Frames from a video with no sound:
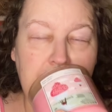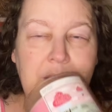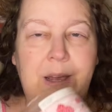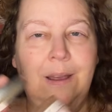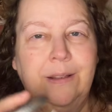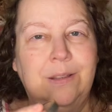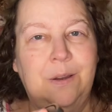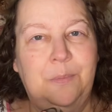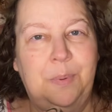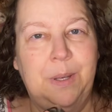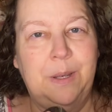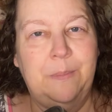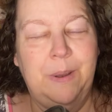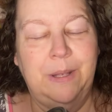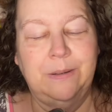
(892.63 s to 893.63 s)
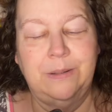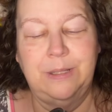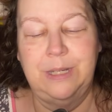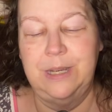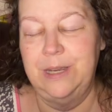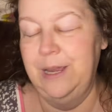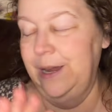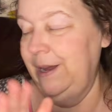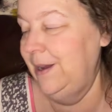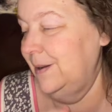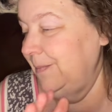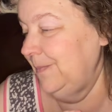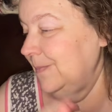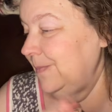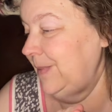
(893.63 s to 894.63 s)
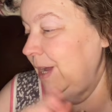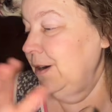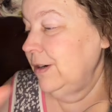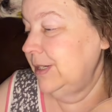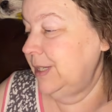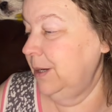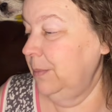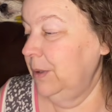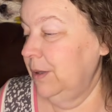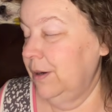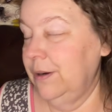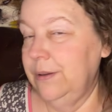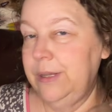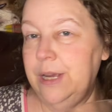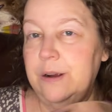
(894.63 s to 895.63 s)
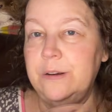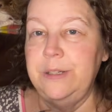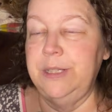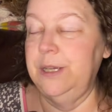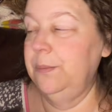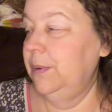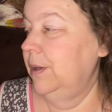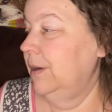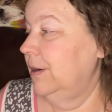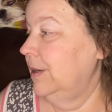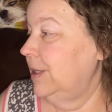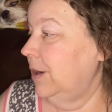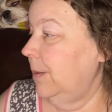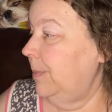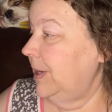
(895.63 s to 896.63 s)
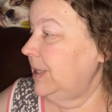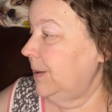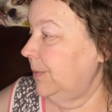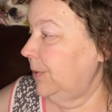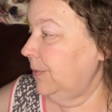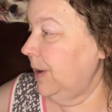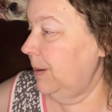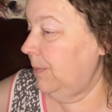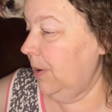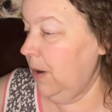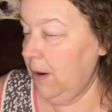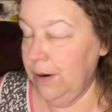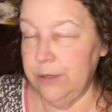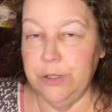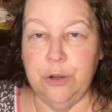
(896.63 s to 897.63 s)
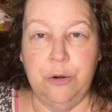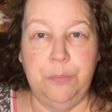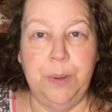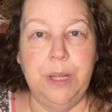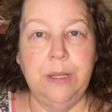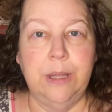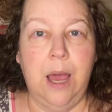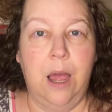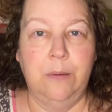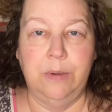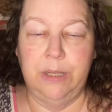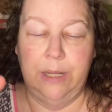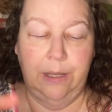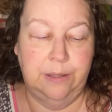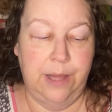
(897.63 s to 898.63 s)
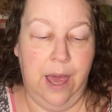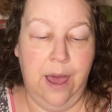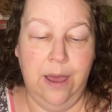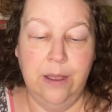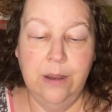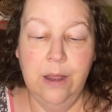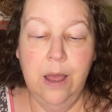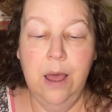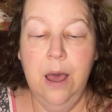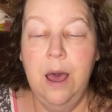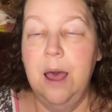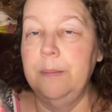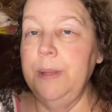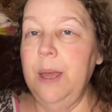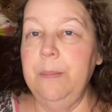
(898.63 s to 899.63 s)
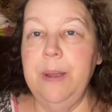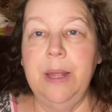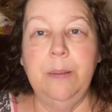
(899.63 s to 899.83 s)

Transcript: I love Pink Petal Tea Cake. They are similar. They are similar. So I picked up 3 bars hoping that I would get that. I'm not mad